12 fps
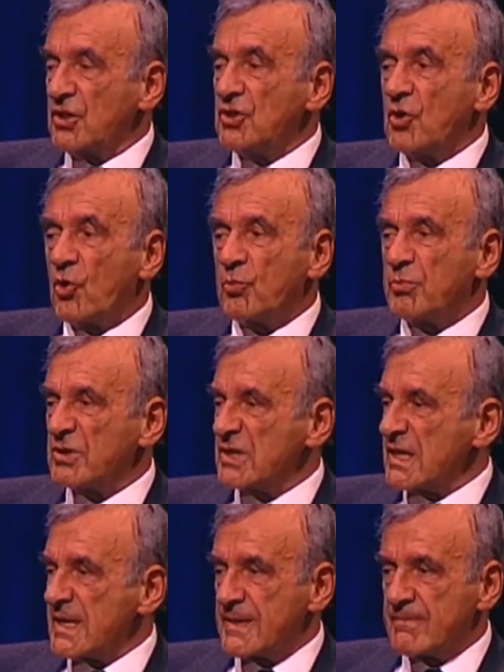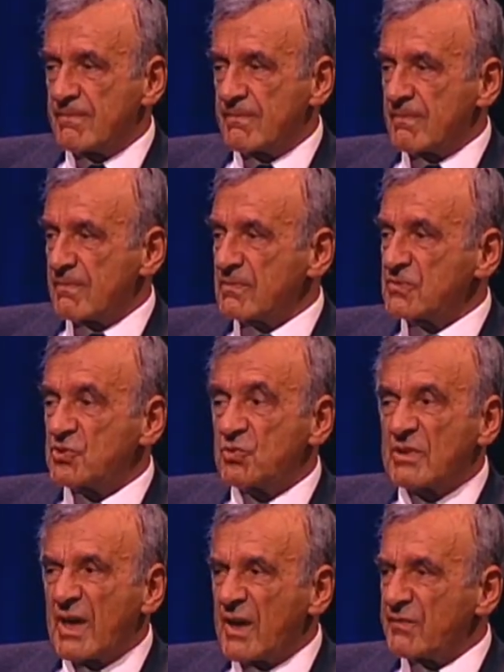nobody should
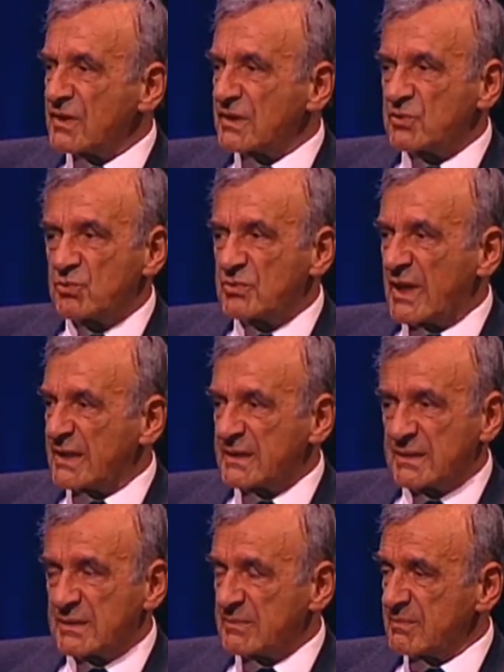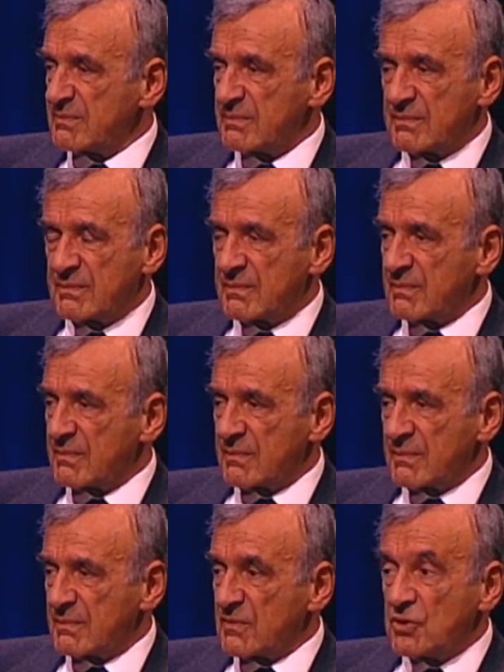ever do that.
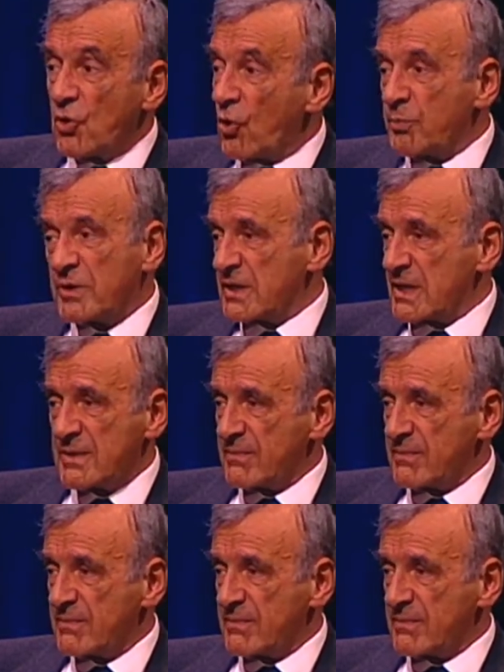Nobody.